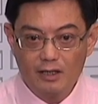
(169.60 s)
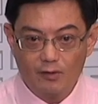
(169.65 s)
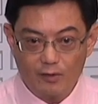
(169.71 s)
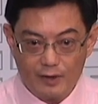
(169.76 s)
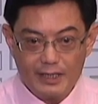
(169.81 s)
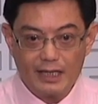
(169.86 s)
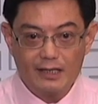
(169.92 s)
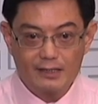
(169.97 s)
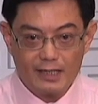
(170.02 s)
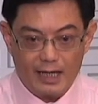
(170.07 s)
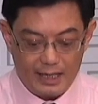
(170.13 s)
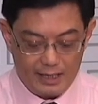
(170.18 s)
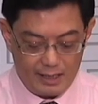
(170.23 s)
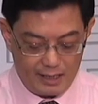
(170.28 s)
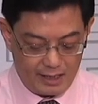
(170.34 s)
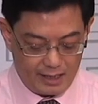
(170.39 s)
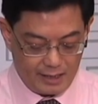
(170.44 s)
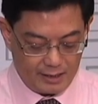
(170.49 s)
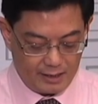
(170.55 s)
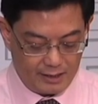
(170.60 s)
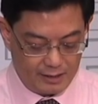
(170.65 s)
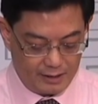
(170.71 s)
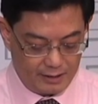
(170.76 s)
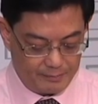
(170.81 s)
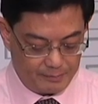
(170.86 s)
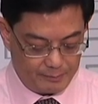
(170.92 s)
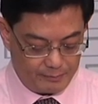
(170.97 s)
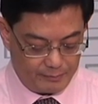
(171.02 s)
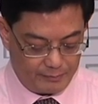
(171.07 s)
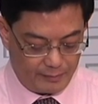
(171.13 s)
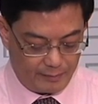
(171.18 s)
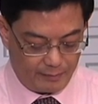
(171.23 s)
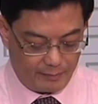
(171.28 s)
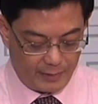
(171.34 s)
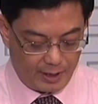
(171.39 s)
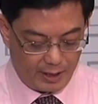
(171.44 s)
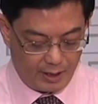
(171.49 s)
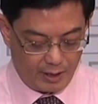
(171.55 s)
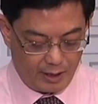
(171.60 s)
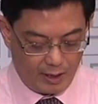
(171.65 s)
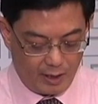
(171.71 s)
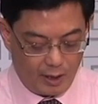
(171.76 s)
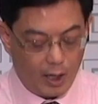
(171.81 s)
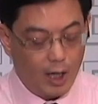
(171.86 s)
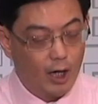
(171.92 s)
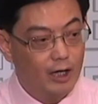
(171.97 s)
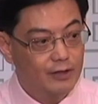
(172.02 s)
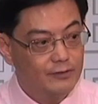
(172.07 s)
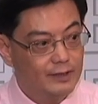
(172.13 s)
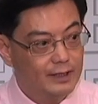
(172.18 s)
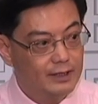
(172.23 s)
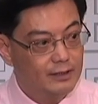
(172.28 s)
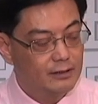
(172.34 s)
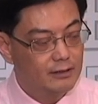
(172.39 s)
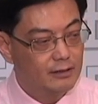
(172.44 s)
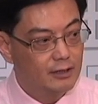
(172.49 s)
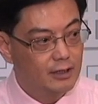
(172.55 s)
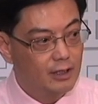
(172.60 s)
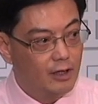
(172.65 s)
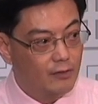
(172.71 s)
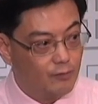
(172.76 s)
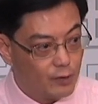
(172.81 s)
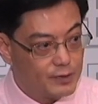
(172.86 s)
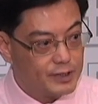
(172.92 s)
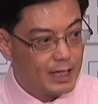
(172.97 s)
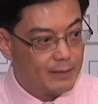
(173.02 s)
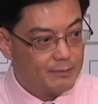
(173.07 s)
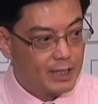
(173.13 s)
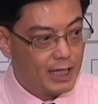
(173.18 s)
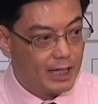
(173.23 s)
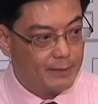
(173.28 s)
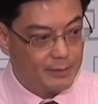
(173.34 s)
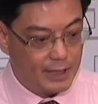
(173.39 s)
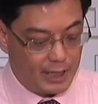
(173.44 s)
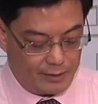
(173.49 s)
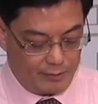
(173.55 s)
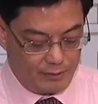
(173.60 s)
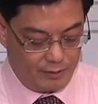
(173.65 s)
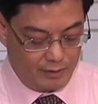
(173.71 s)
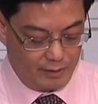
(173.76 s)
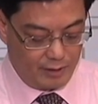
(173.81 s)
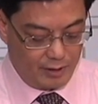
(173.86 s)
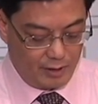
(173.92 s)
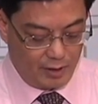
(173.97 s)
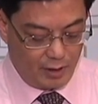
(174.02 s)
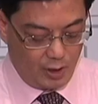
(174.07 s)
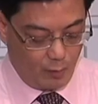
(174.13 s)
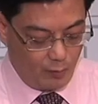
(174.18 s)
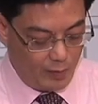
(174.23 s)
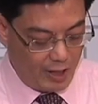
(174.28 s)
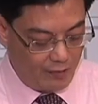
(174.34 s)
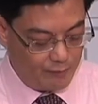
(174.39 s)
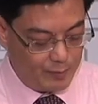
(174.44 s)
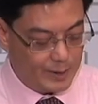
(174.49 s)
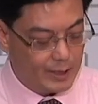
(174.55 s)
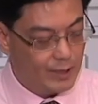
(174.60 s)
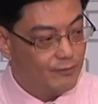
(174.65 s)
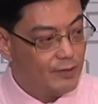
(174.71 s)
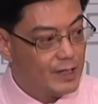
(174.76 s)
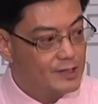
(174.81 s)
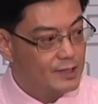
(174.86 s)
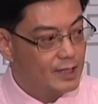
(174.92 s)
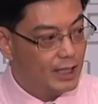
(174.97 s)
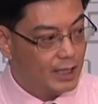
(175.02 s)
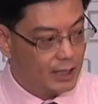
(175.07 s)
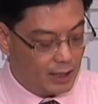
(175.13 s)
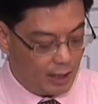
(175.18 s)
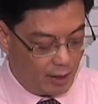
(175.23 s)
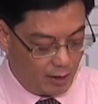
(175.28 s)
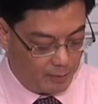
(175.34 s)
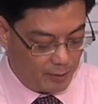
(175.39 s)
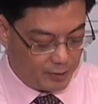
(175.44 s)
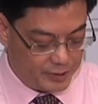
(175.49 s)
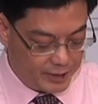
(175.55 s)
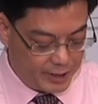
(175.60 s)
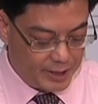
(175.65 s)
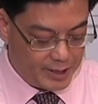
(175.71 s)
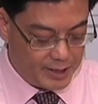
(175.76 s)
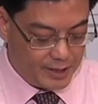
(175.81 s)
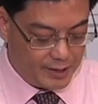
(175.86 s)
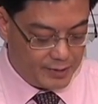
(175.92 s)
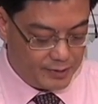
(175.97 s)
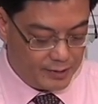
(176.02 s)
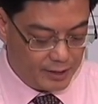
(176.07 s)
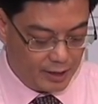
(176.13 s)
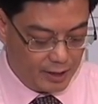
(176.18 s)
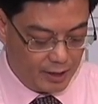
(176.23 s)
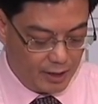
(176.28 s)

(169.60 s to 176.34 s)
for the entire year. However, for some time now, we have been investing in opportunities